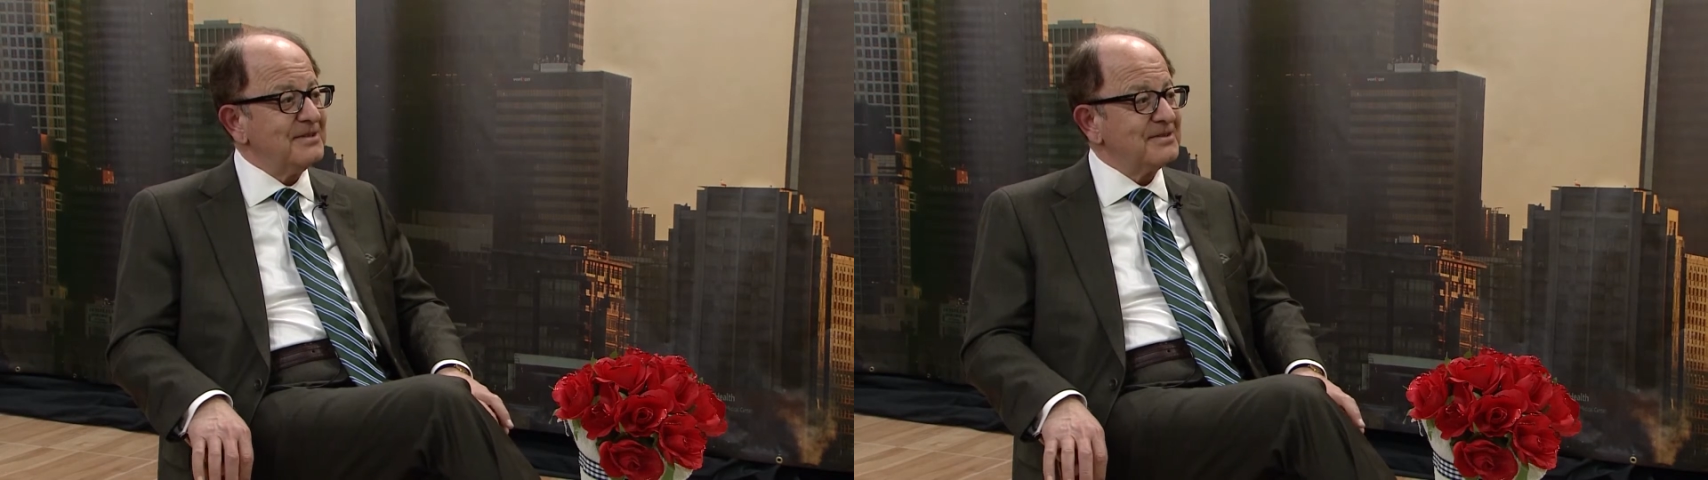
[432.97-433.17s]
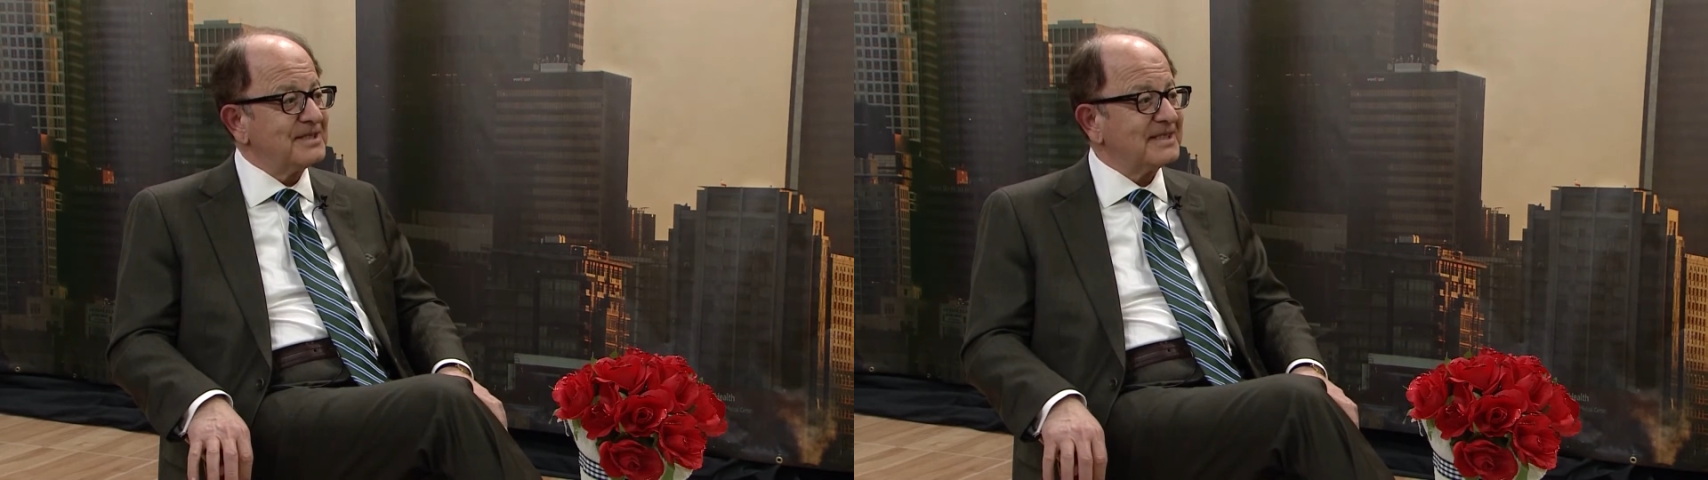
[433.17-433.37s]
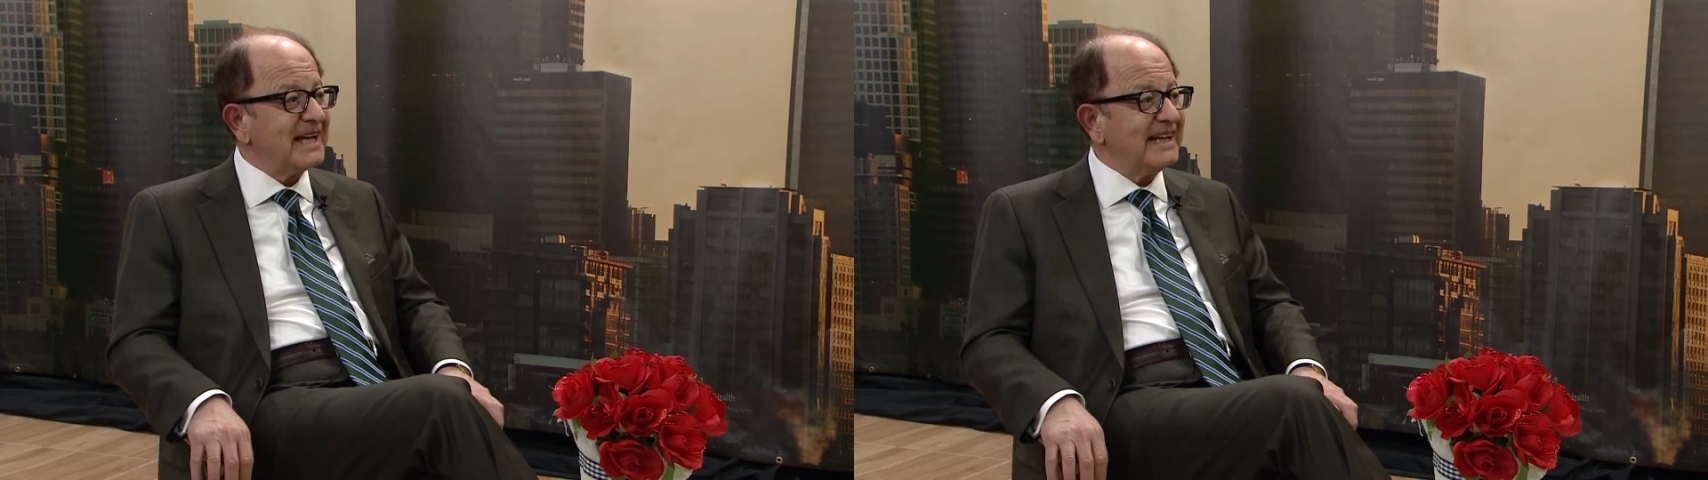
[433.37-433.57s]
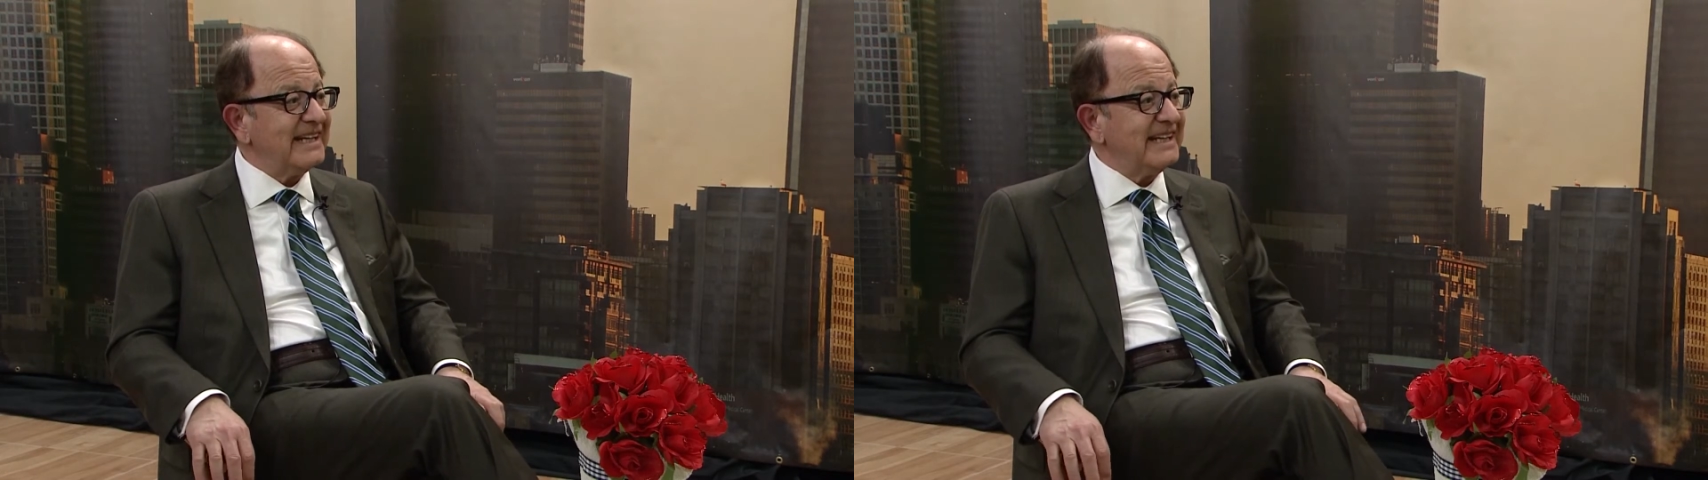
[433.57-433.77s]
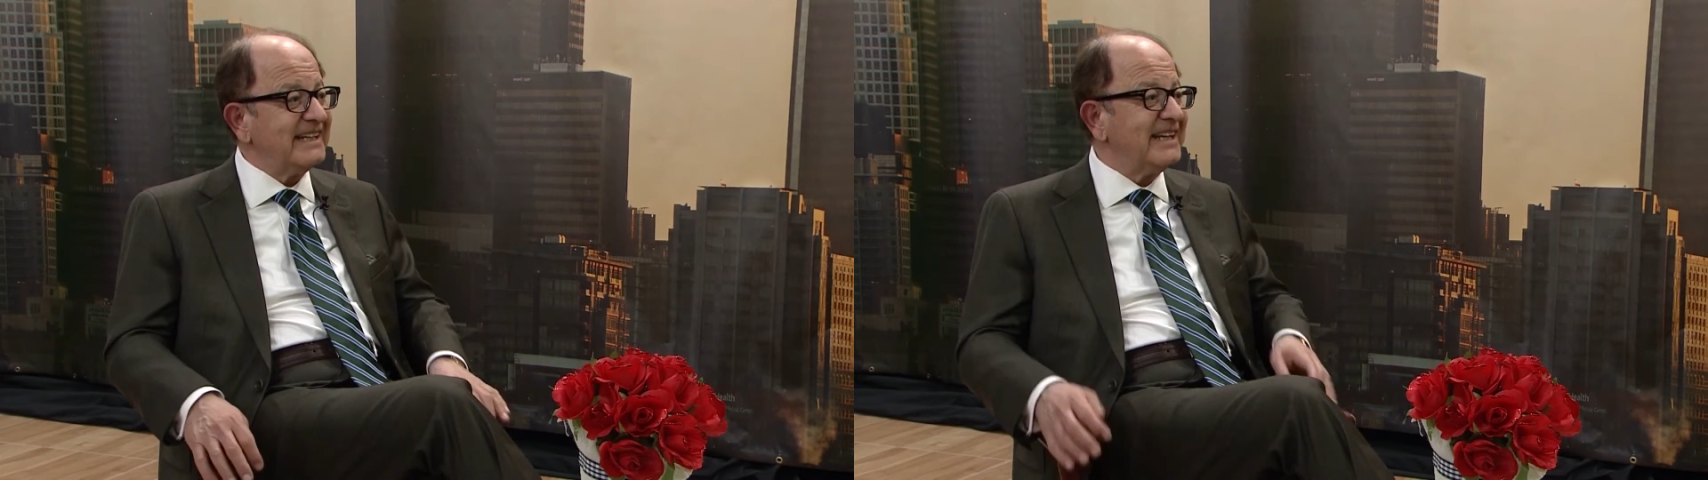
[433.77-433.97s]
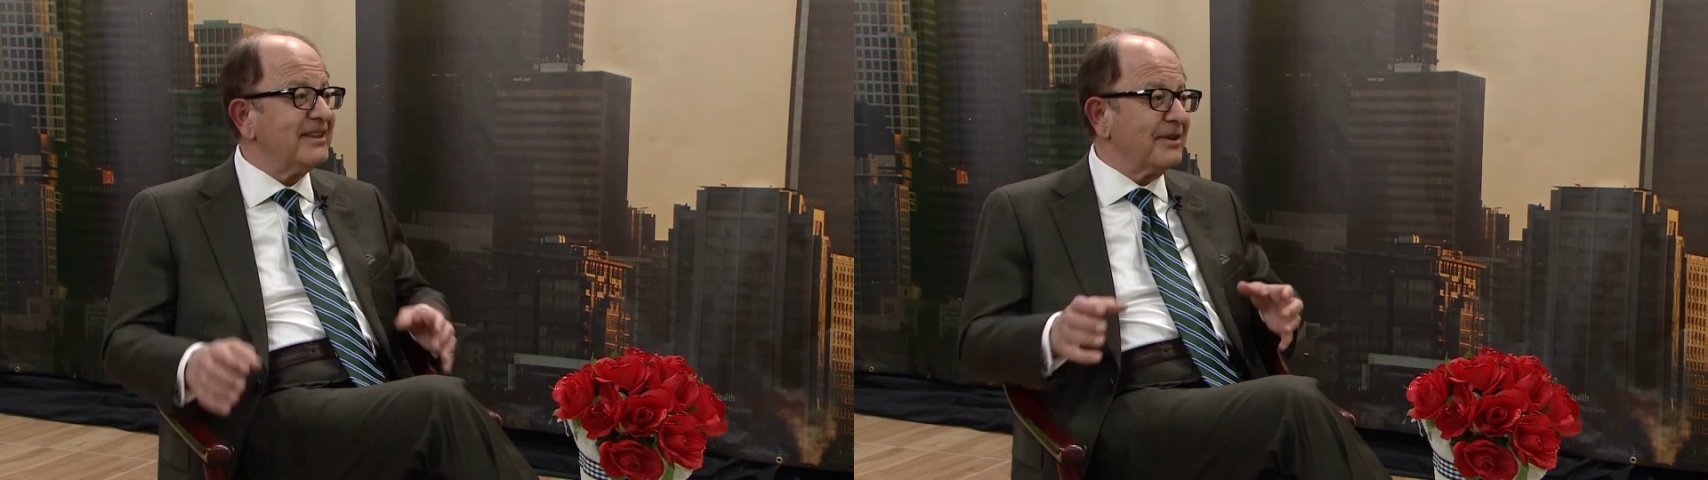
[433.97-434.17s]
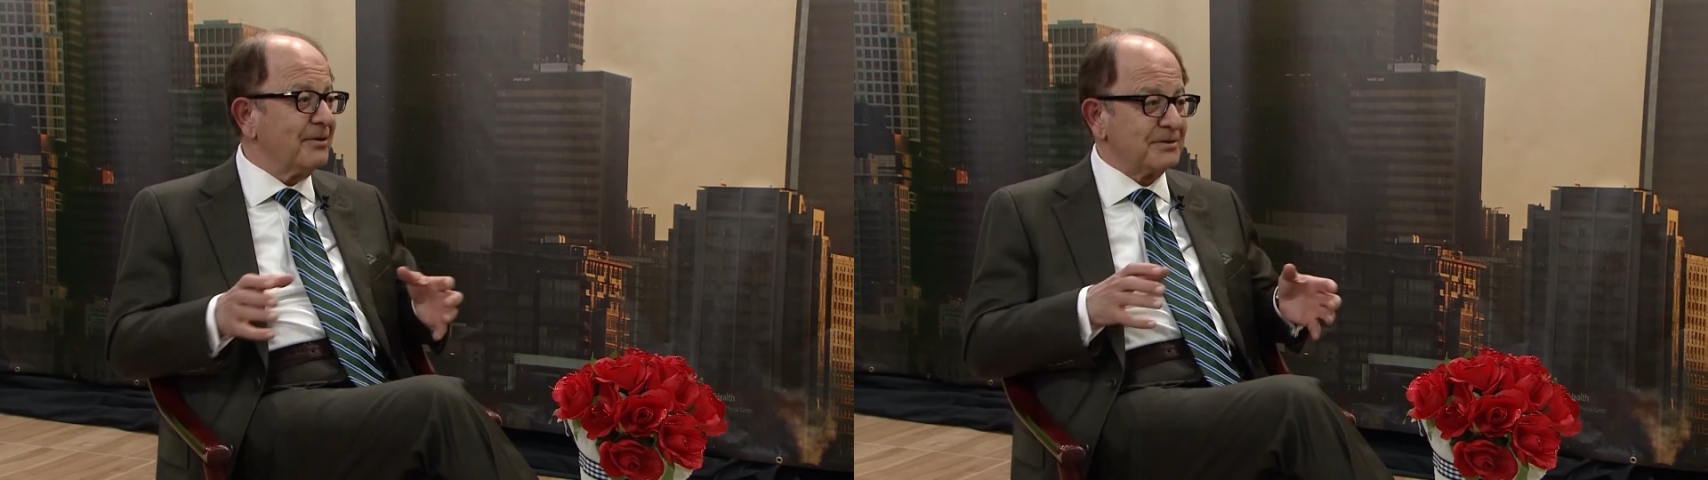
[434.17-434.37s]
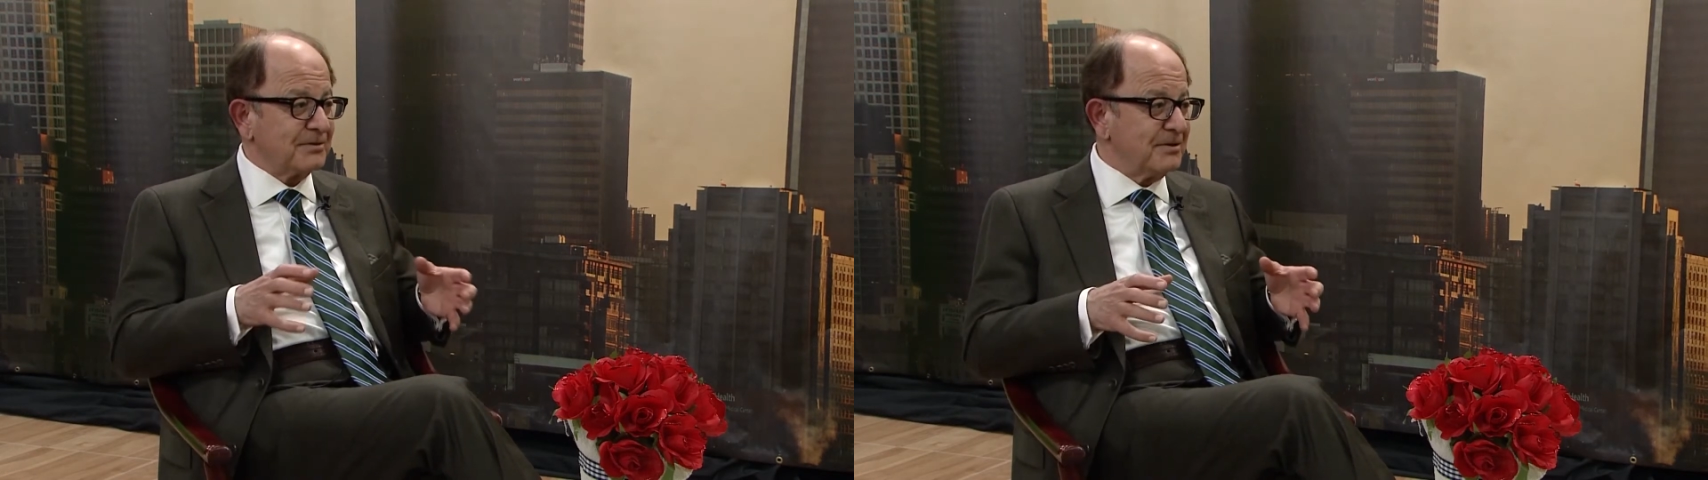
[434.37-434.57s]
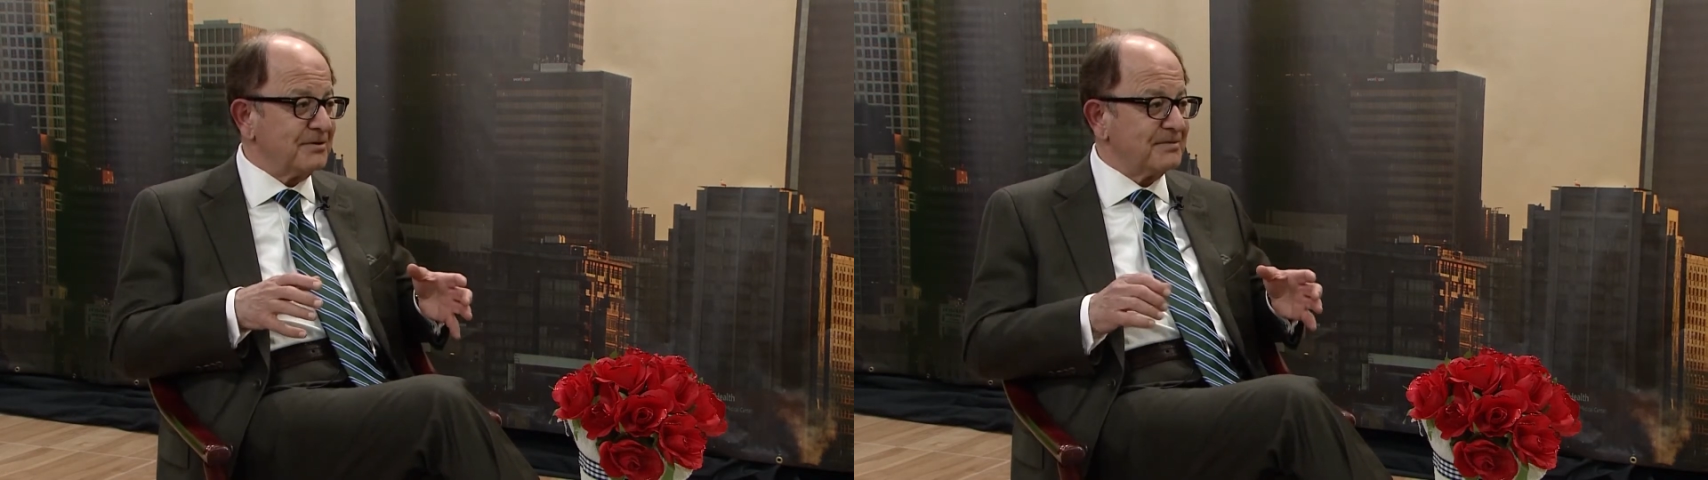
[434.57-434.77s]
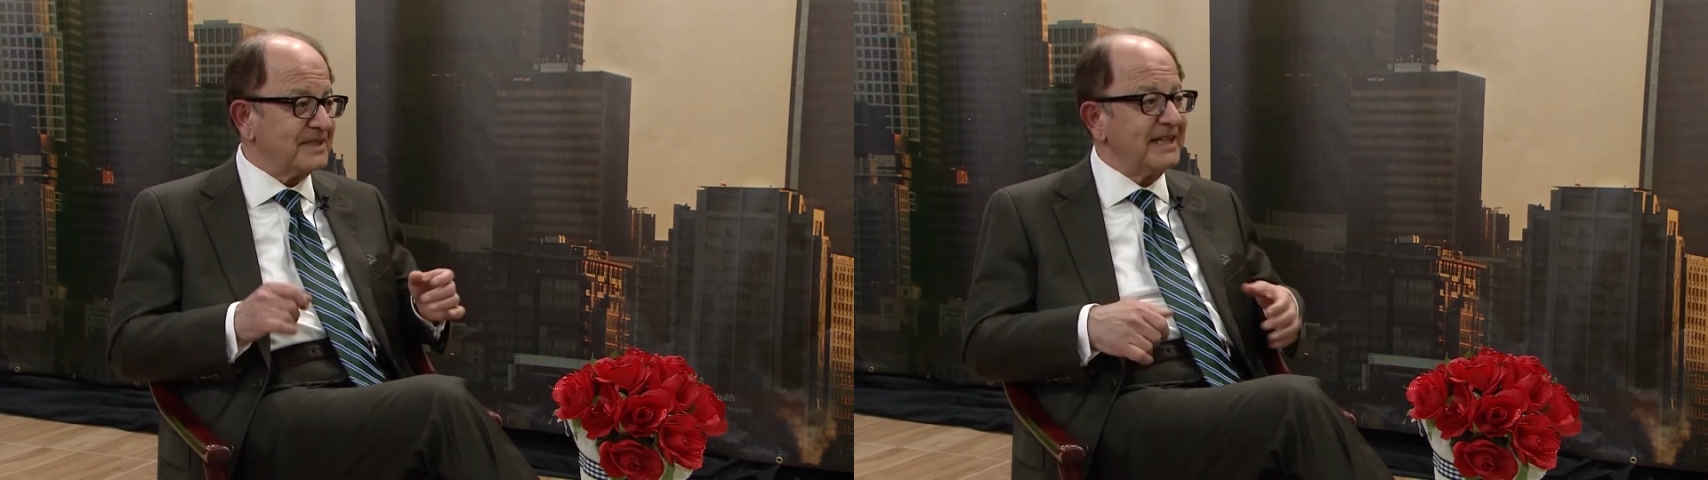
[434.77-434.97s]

study in those rooms.